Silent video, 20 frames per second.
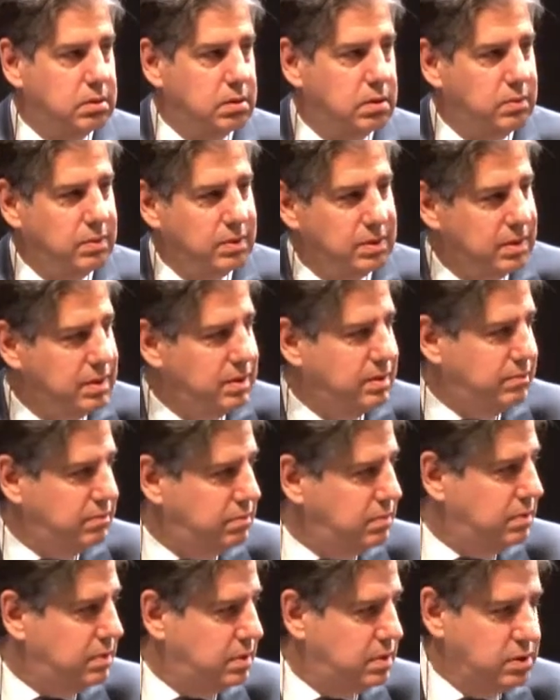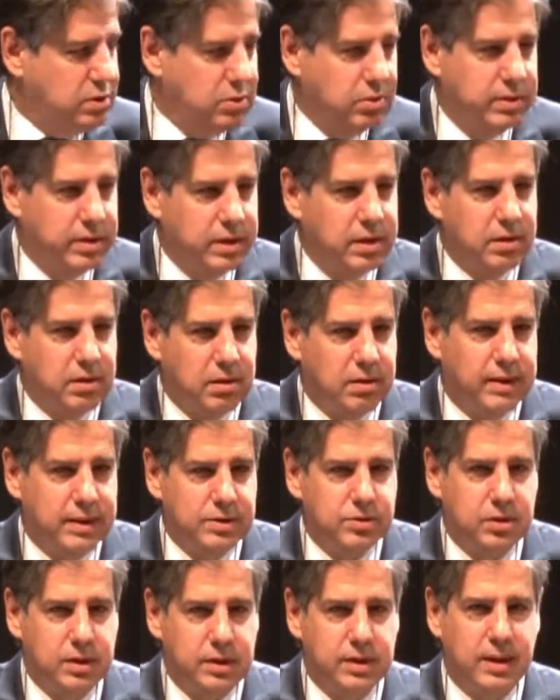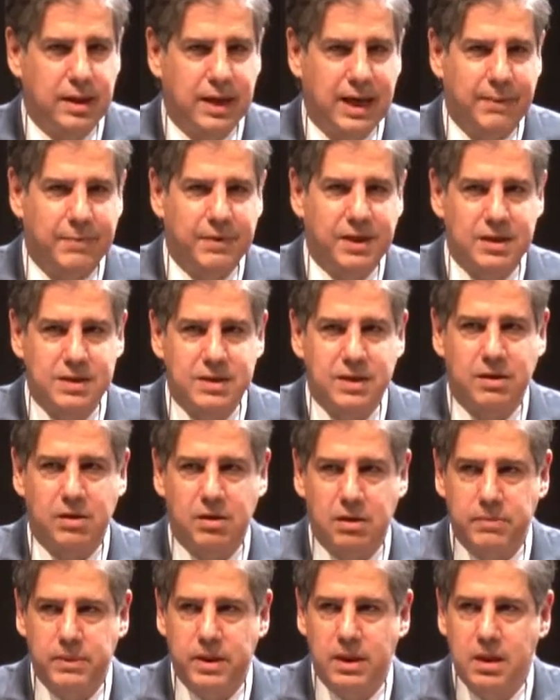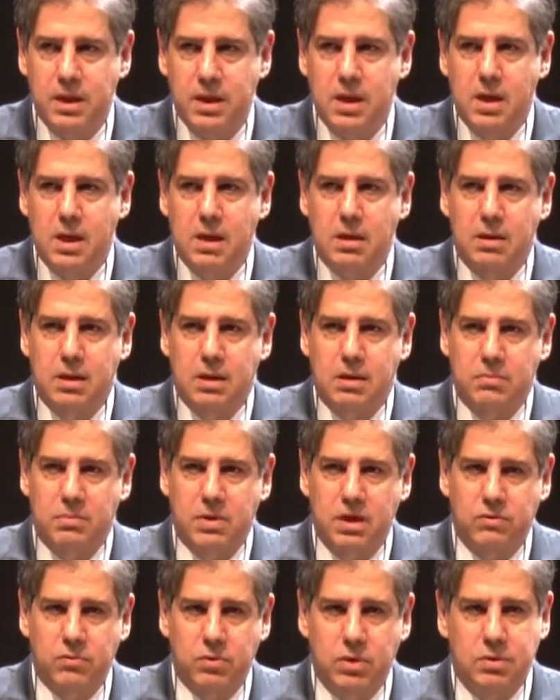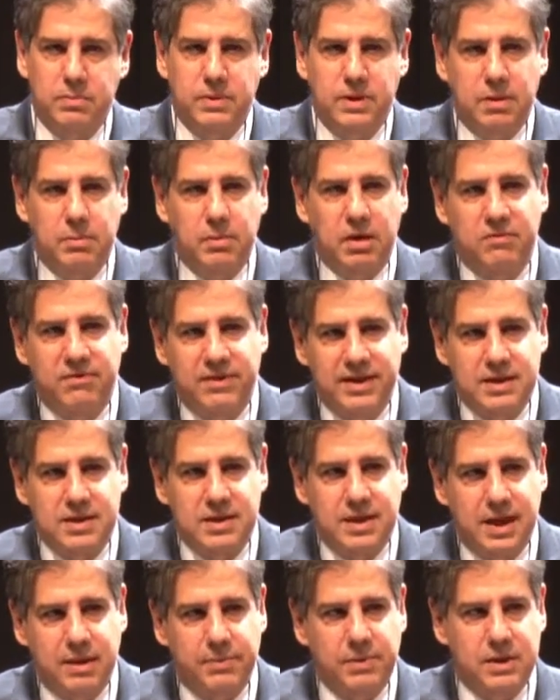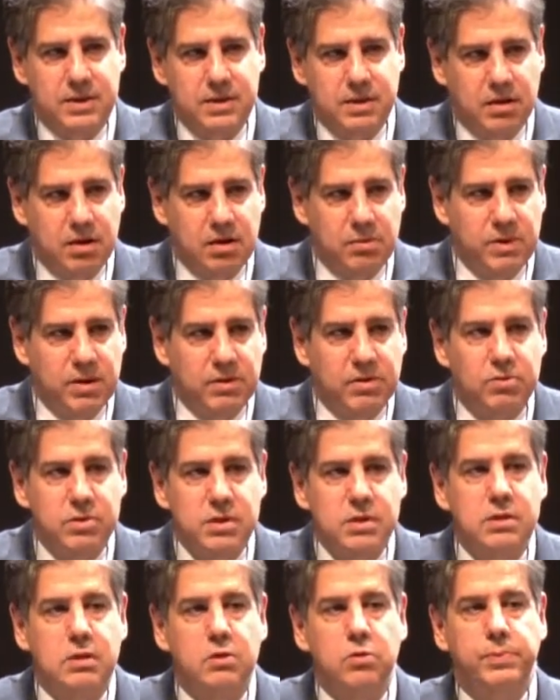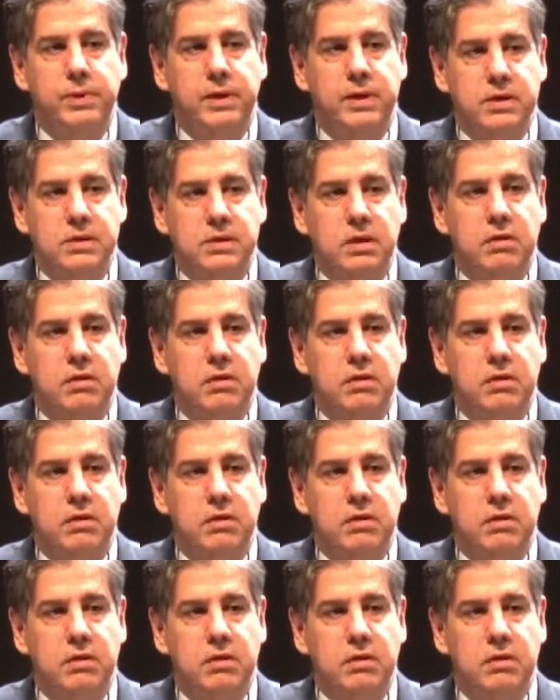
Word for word: oh, you already are actually, a capitalist economy. But if you want to become an advanced capitalist economy, there is no place,